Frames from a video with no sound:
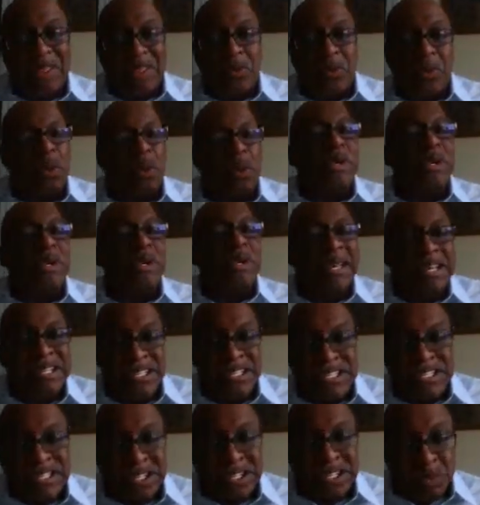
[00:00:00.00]
What
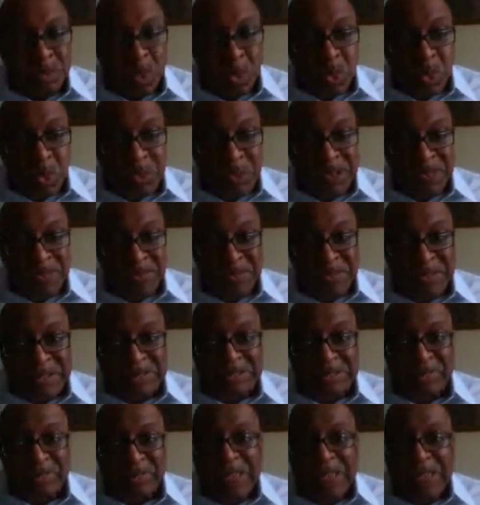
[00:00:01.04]
relationships would benefit?